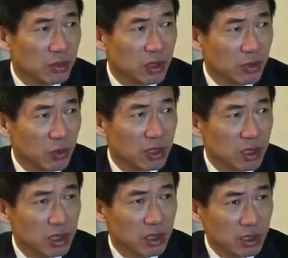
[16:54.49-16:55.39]
right, when
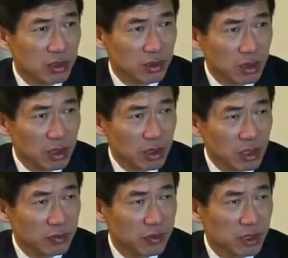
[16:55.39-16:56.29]
they
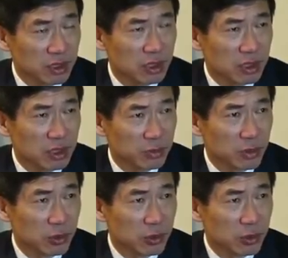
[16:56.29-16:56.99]
confer citizenship